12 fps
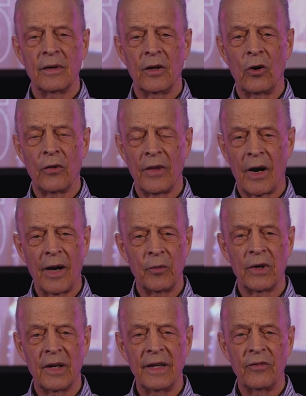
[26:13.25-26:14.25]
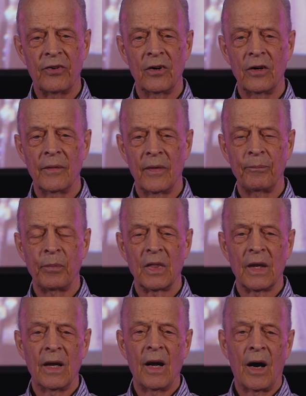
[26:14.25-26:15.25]
you know, that I would leave her,
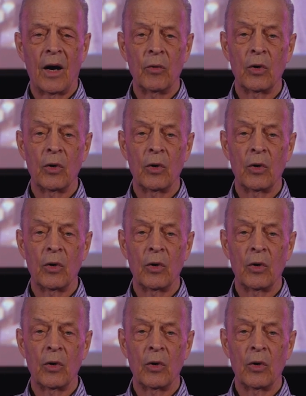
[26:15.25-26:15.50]
I